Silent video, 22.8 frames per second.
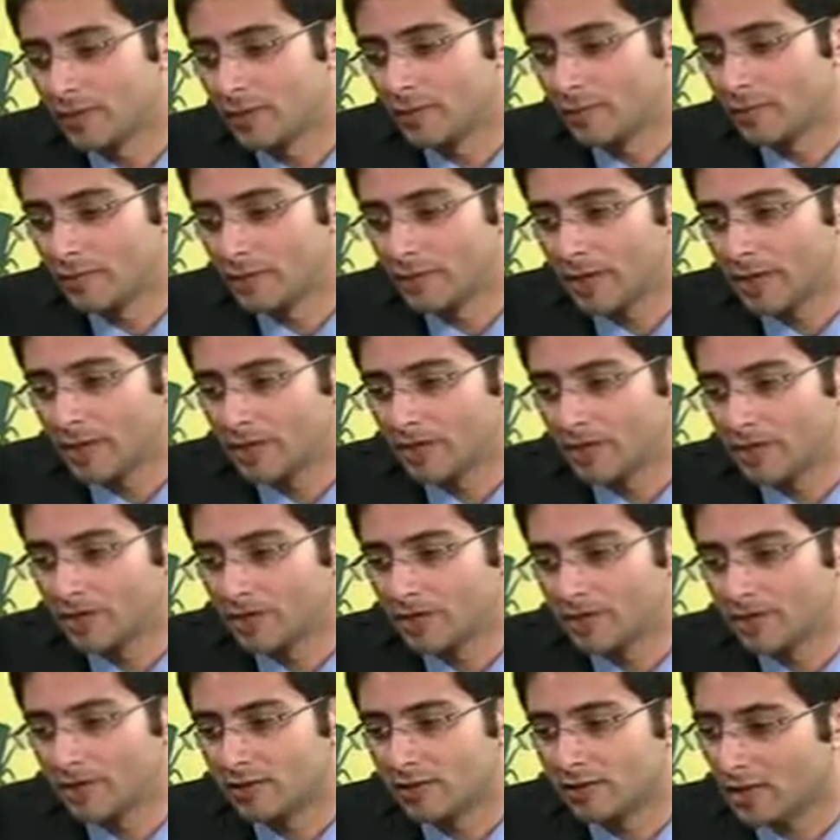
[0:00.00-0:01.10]
But
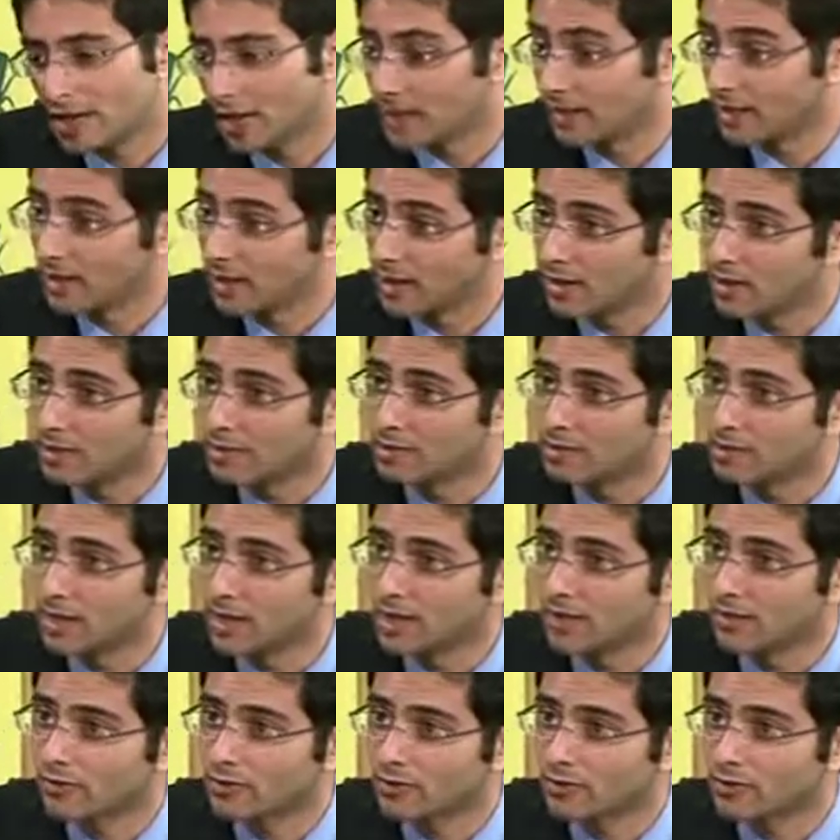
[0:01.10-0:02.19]
the ideas
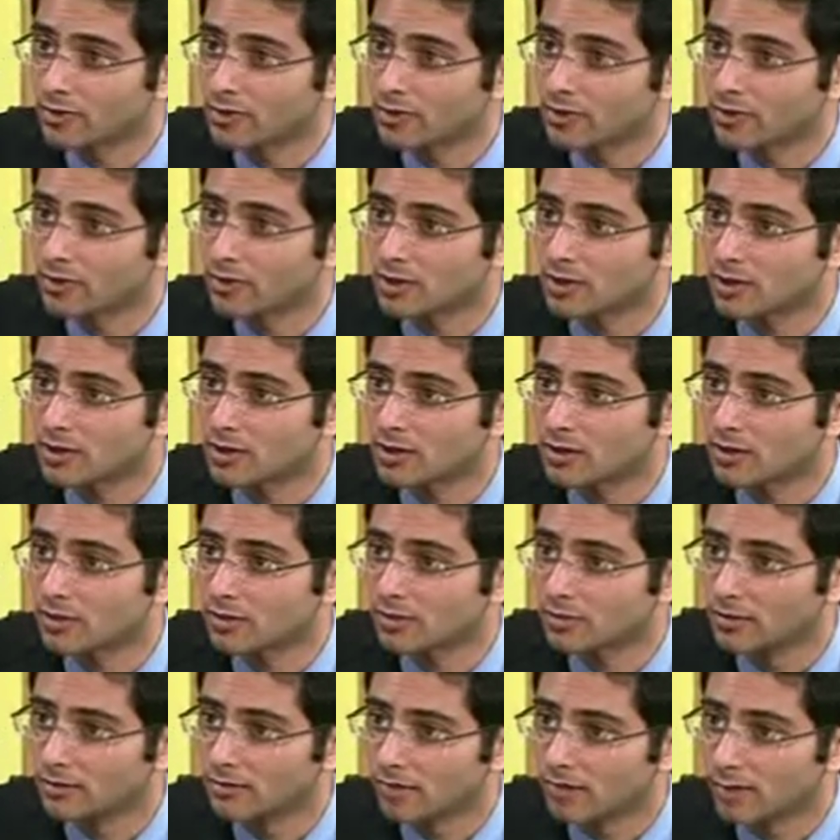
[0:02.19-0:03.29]
behind the tradition
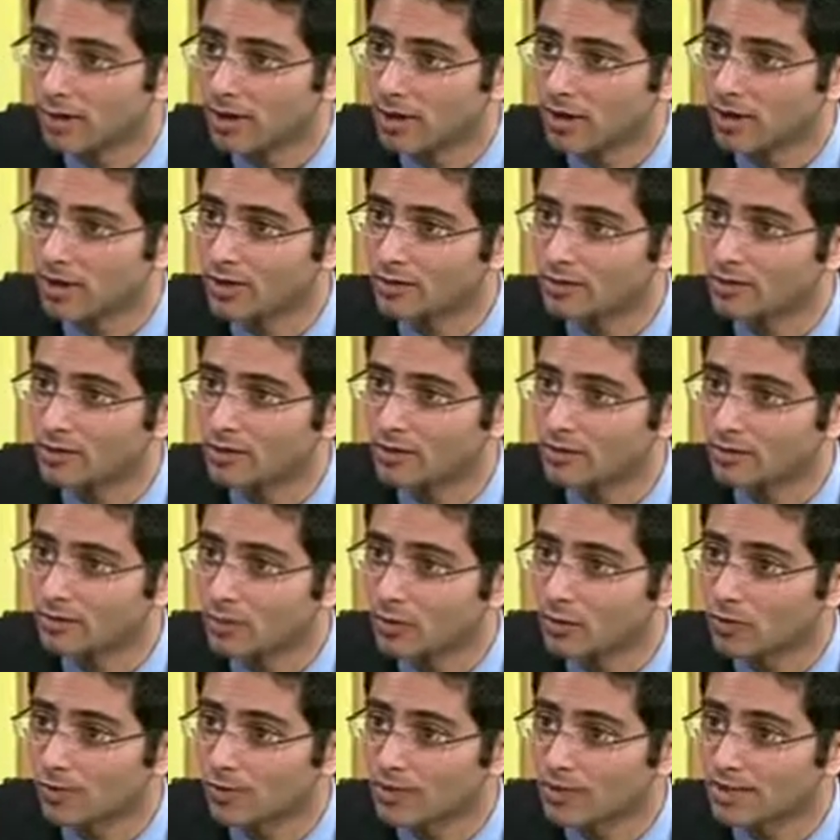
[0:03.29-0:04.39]
for marriage
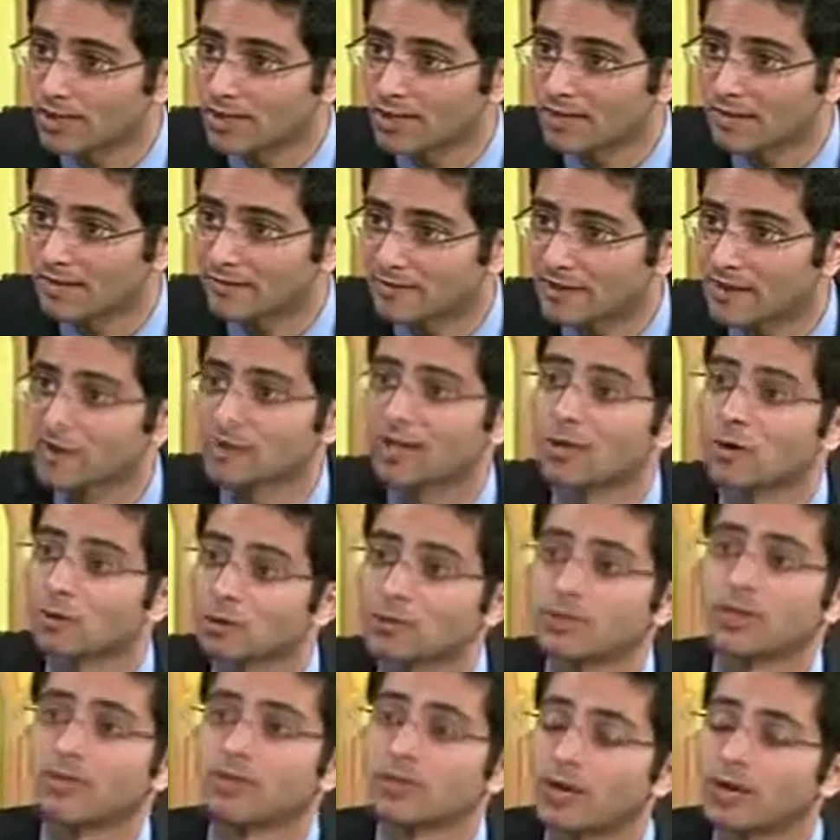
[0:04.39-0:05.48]
don't break down. In fact, they
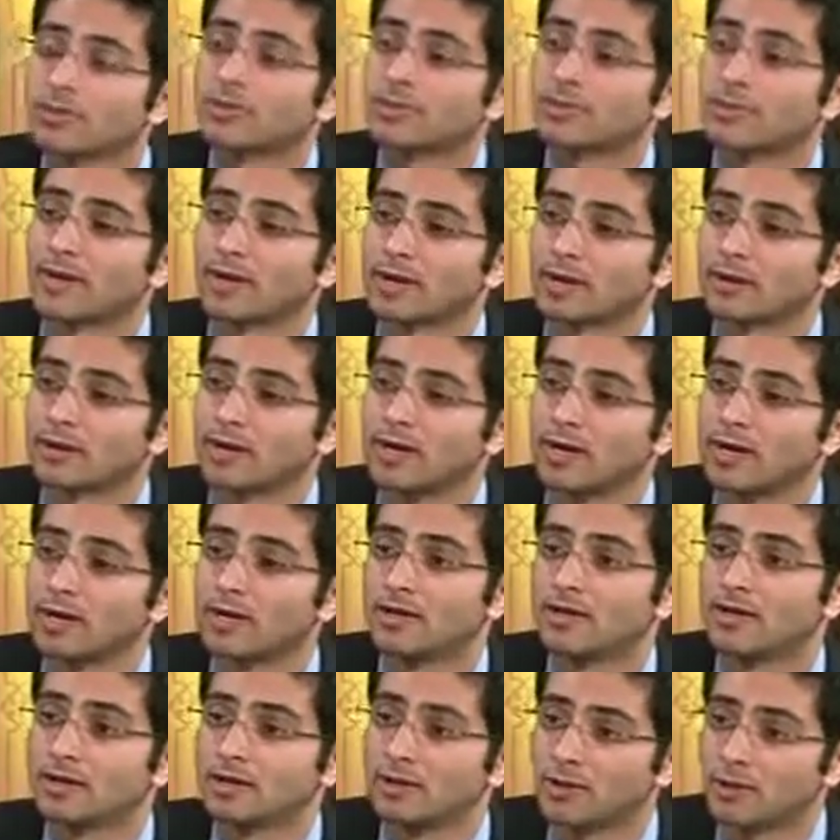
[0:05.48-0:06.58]
hold up much better
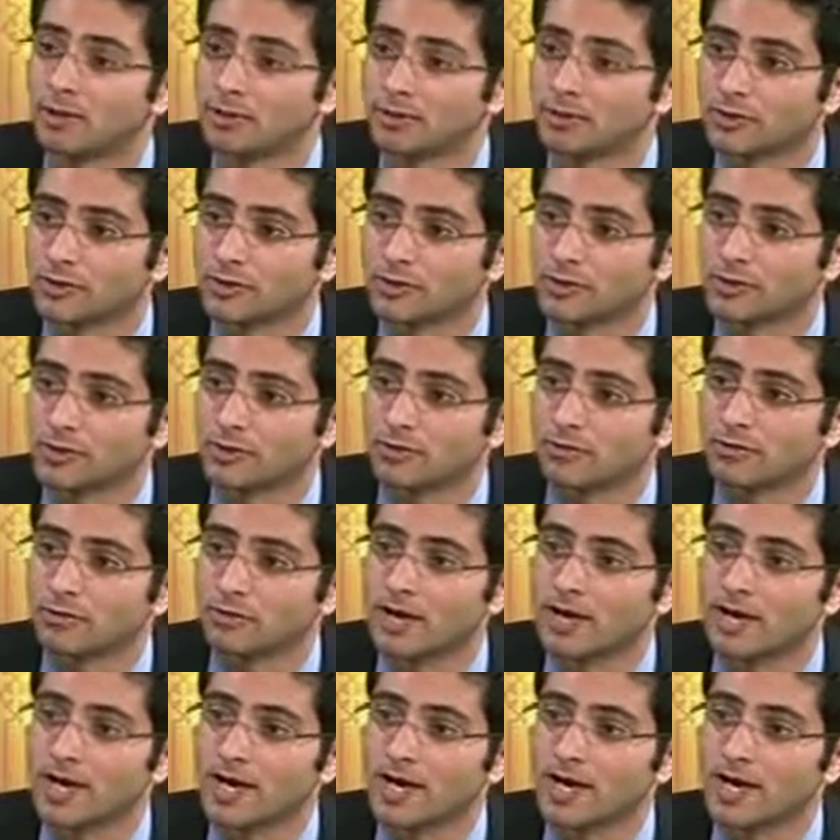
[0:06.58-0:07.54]
than the alternative.